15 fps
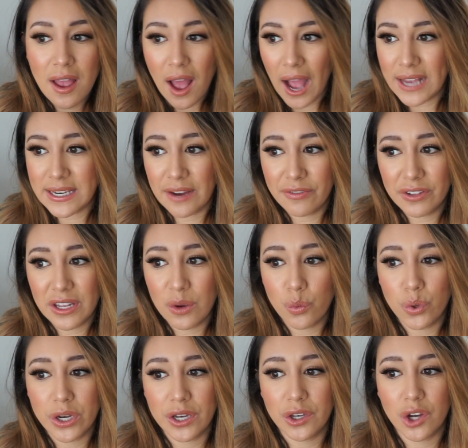I definitely
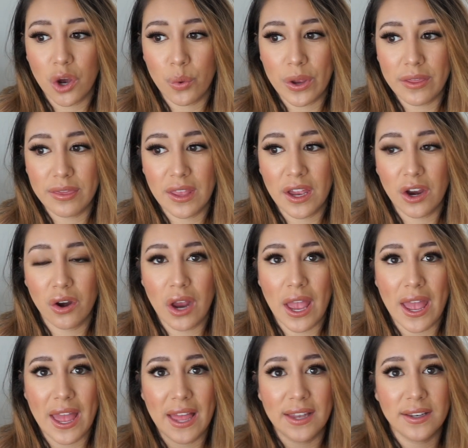wouldn't go in there
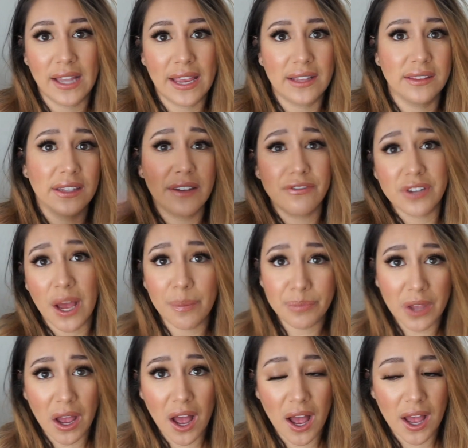and like lift up
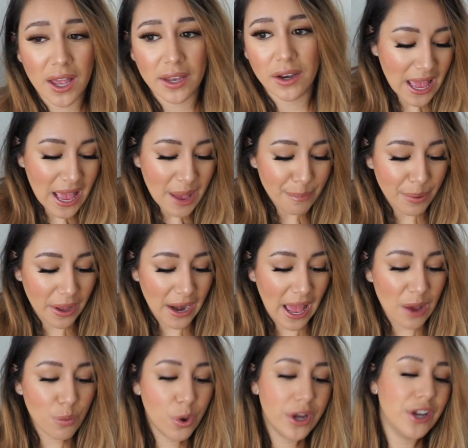the hut, but
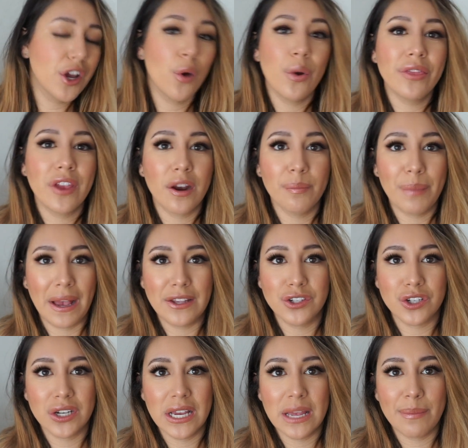I wouldn't go in there and
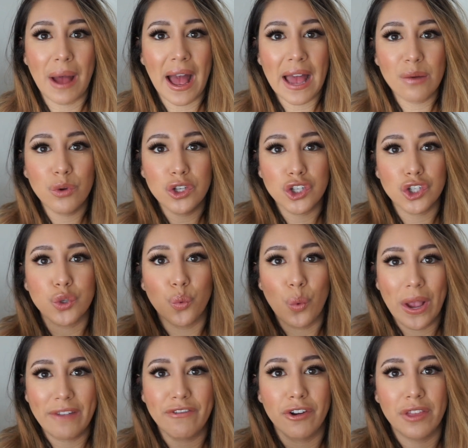pester him. I would just
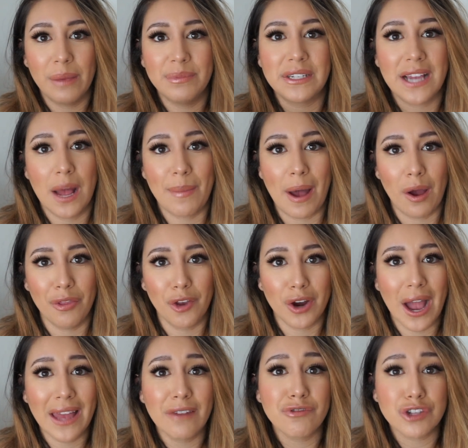wait for them to come out, and they're
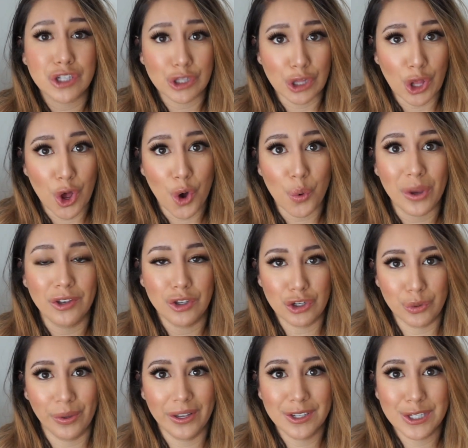kind of slow in
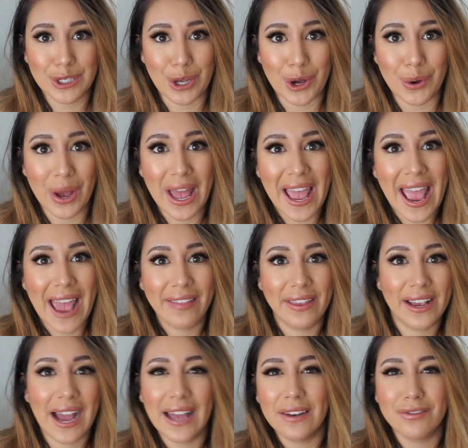doing so, and they
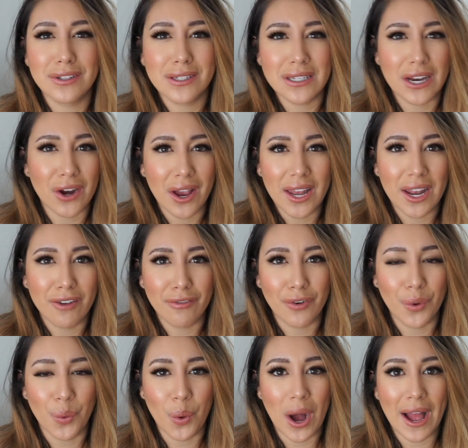kind of stare at it for
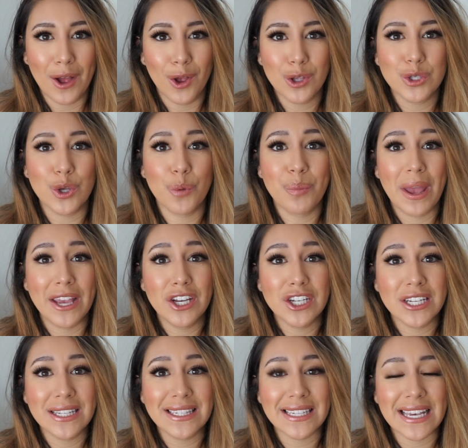a while. So
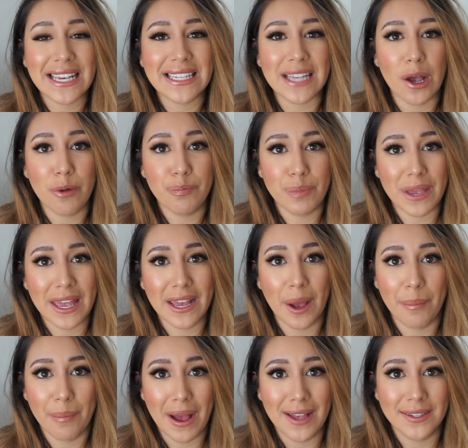patience is a big
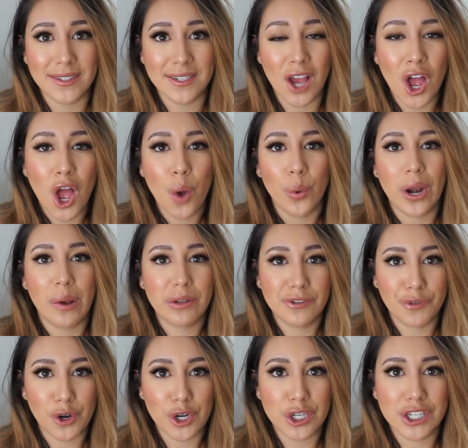must. When I was
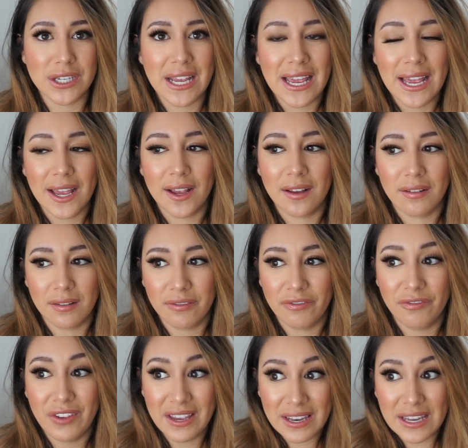first
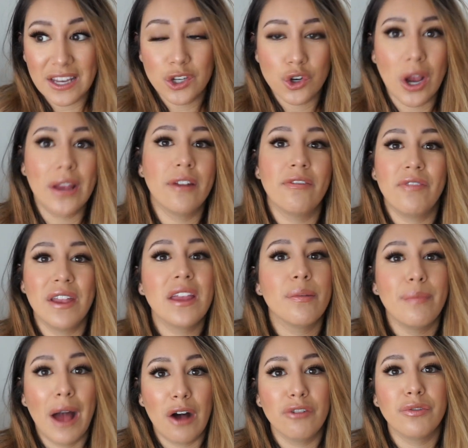trying to feed
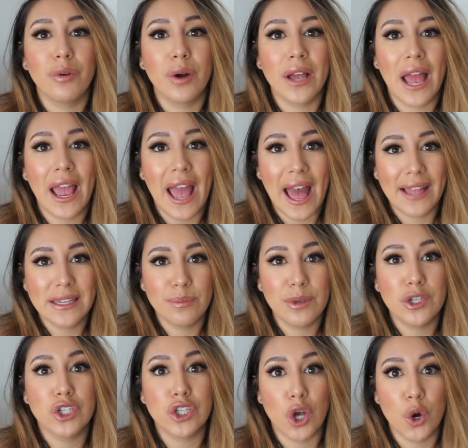Malfoy, I had to be
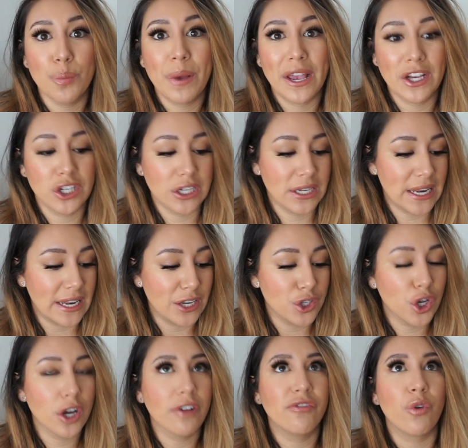so patient, and it
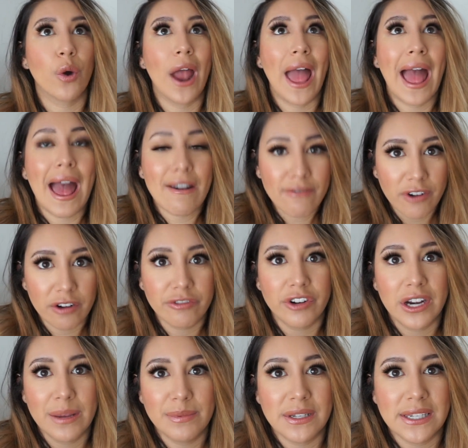took forever for
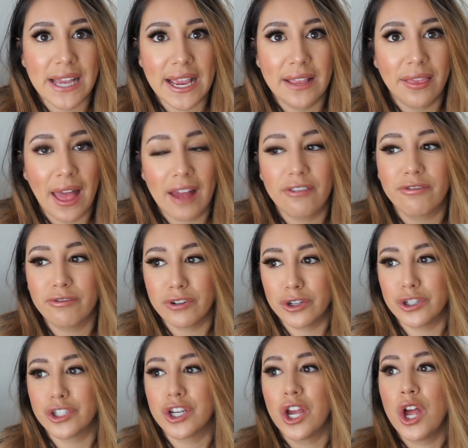him to take that
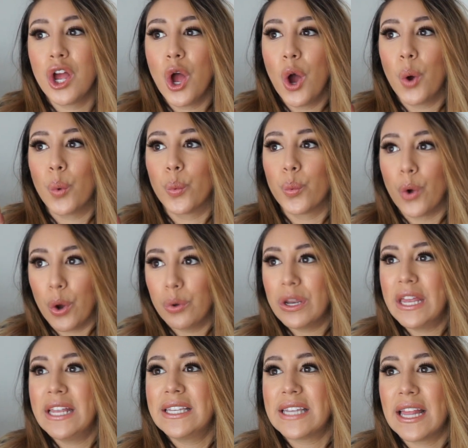first
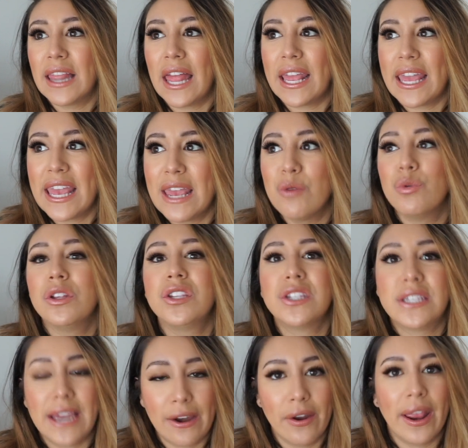rodent. Like, he was
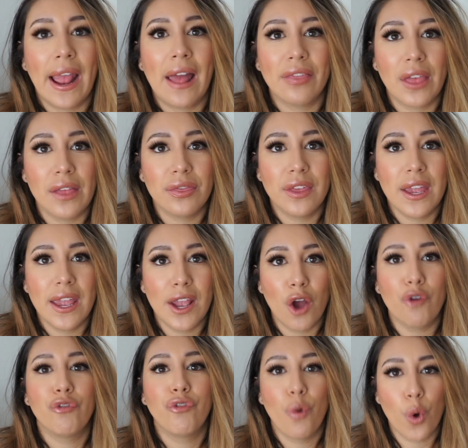staring at that thing
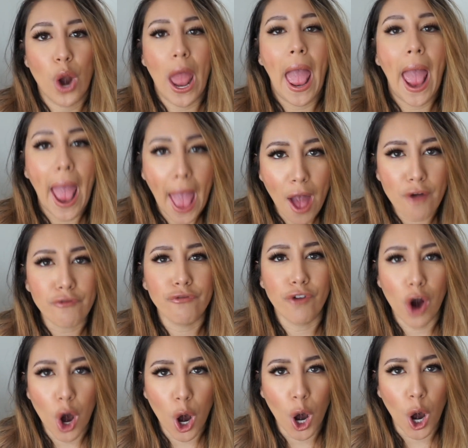
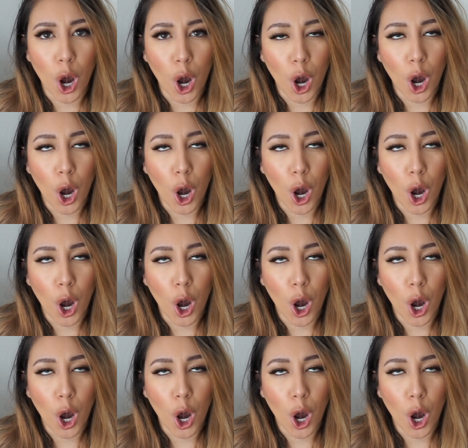forever.